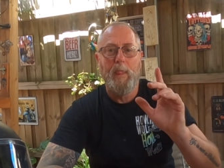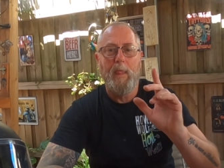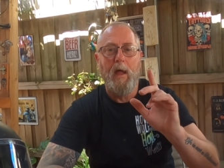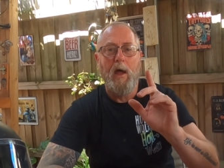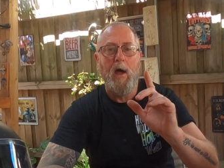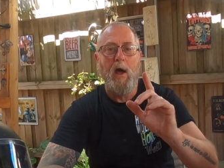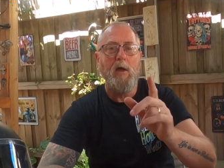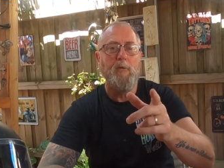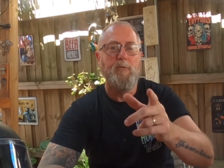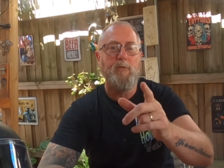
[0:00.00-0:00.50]

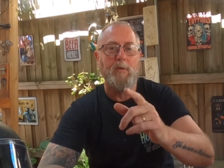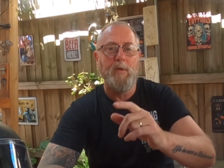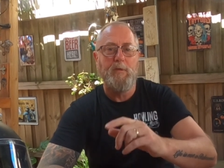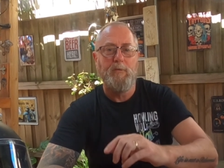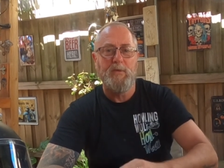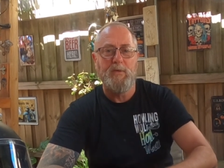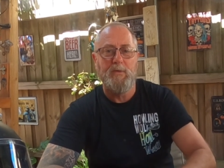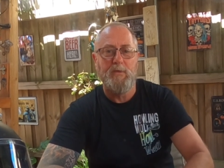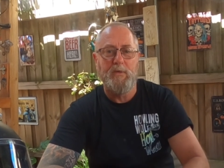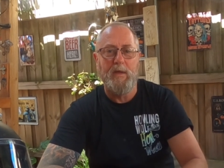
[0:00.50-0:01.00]
hopefully
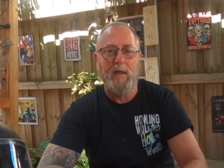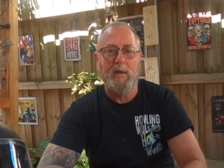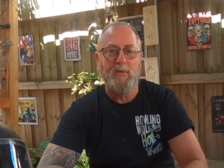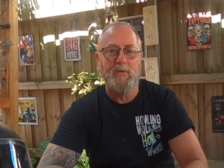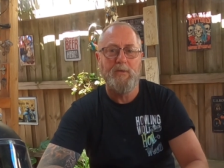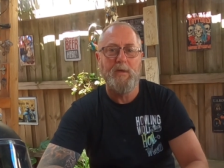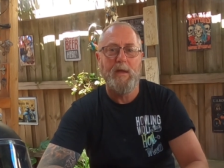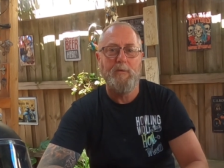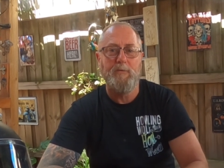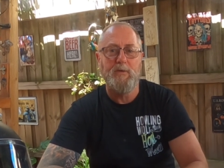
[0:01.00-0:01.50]
this is going to
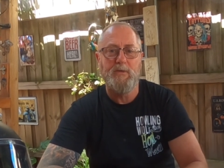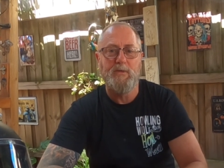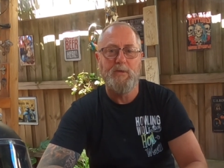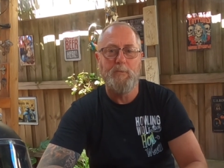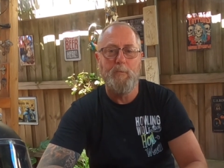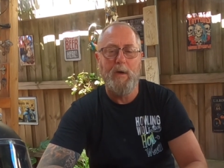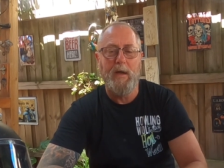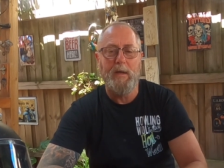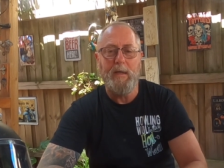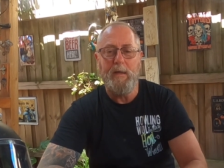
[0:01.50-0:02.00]
save you
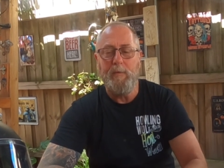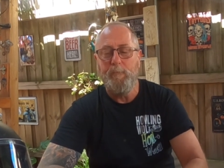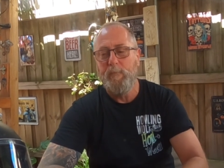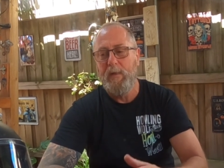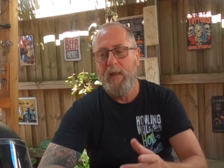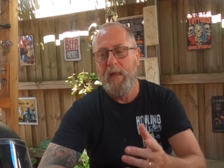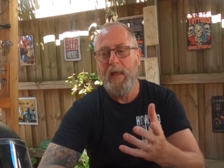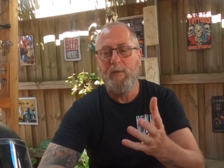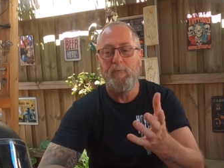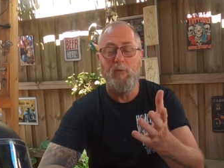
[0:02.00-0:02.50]
some money.
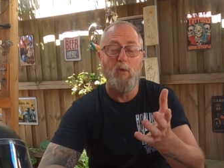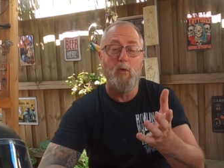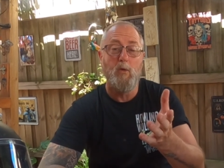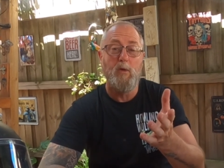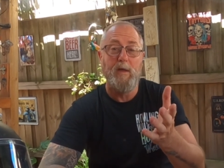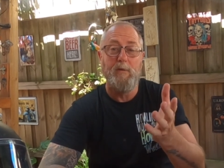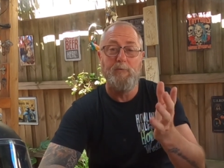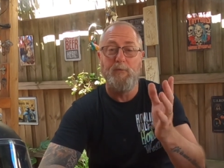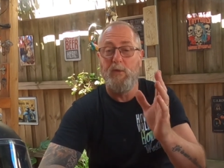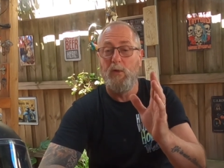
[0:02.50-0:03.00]
Have a
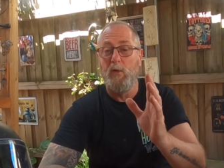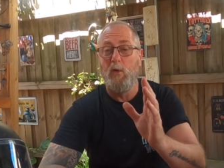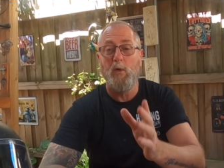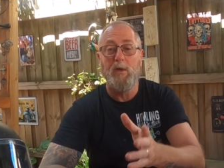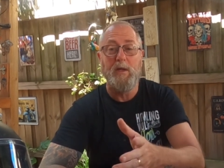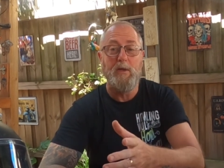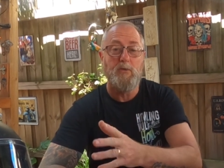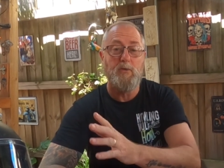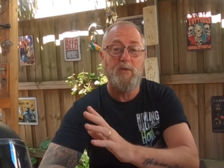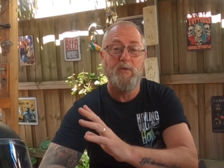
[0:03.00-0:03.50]
look if you're
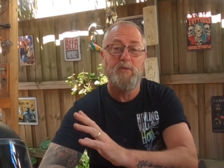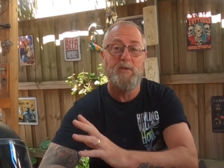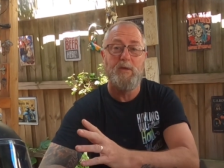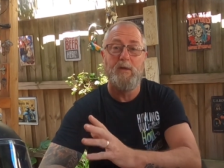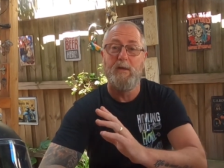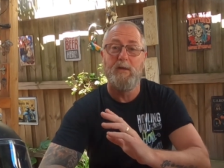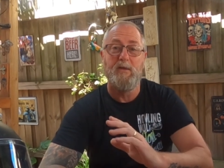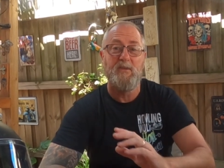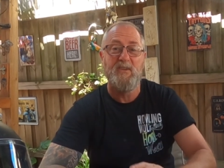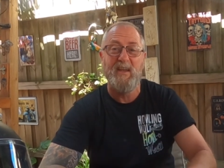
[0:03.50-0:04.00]
not
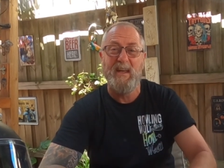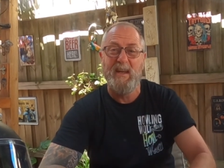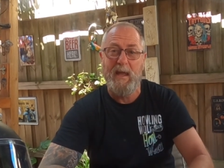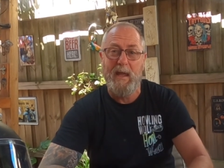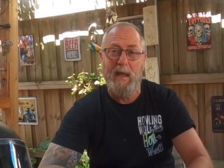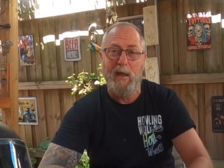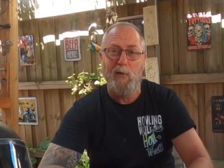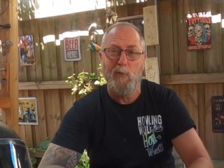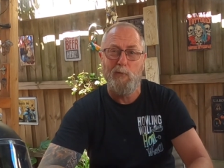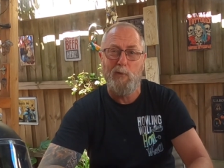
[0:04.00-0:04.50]
interested in the Sena
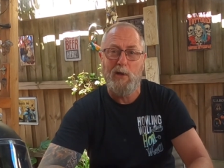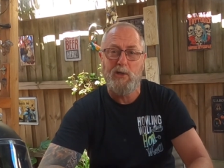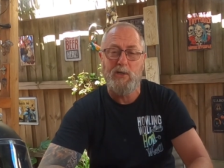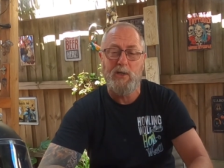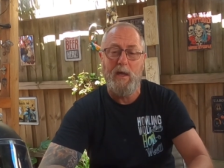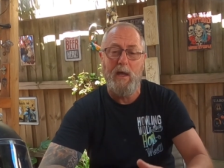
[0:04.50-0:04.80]
Outrush